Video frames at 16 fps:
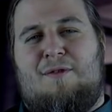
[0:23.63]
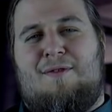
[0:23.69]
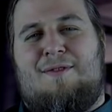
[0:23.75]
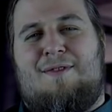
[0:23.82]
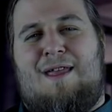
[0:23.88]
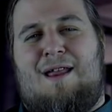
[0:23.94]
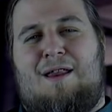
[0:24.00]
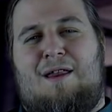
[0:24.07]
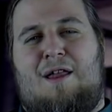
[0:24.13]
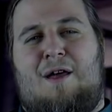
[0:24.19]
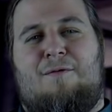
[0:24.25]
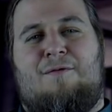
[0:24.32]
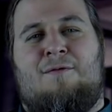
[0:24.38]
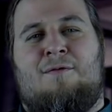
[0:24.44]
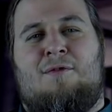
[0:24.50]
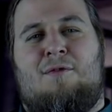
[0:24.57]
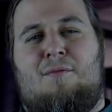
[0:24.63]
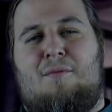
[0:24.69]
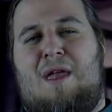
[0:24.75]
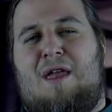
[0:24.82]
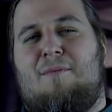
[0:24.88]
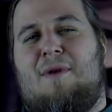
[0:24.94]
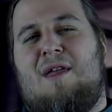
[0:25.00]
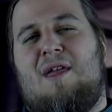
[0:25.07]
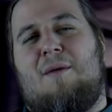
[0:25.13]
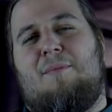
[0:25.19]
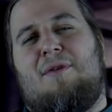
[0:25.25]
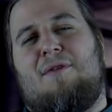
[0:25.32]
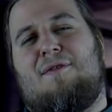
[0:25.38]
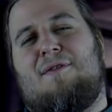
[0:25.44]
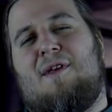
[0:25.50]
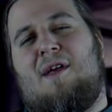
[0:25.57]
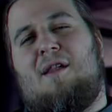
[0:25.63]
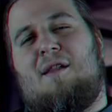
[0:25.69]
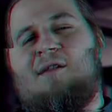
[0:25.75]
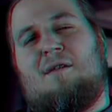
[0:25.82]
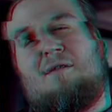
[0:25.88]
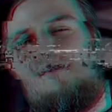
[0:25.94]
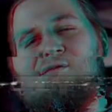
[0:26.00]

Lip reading: sane enough to make my yapping cell.